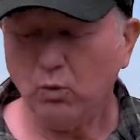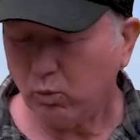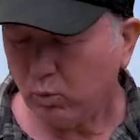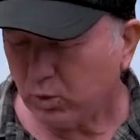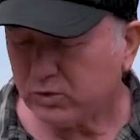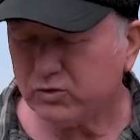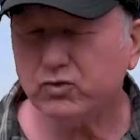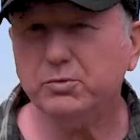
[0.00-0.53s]

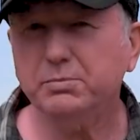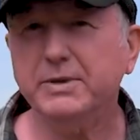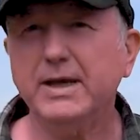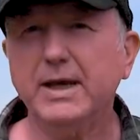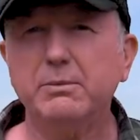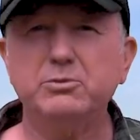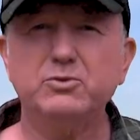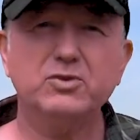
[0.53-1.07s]
Would you be
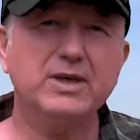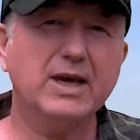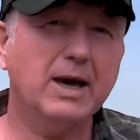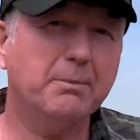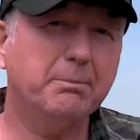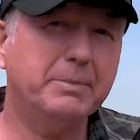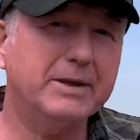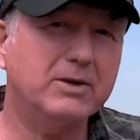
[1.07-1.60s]
able to get
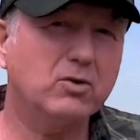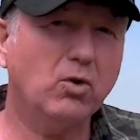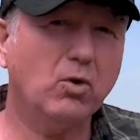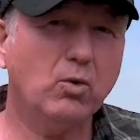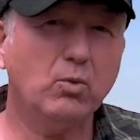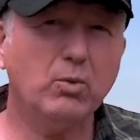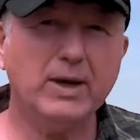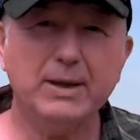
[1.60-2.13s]
a big
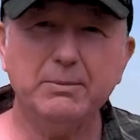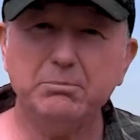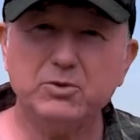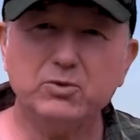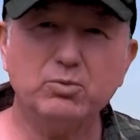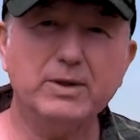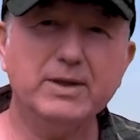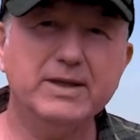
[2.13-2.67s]
coil in
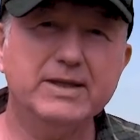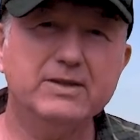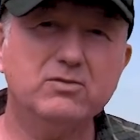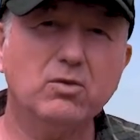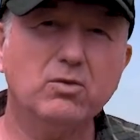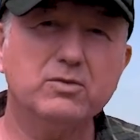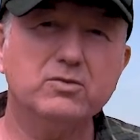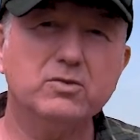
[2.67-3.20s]
between these
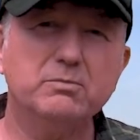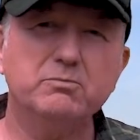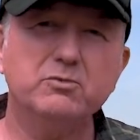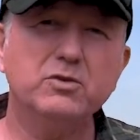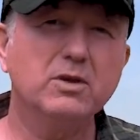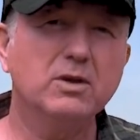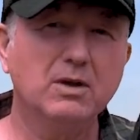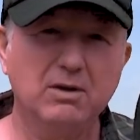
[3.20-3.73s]
items?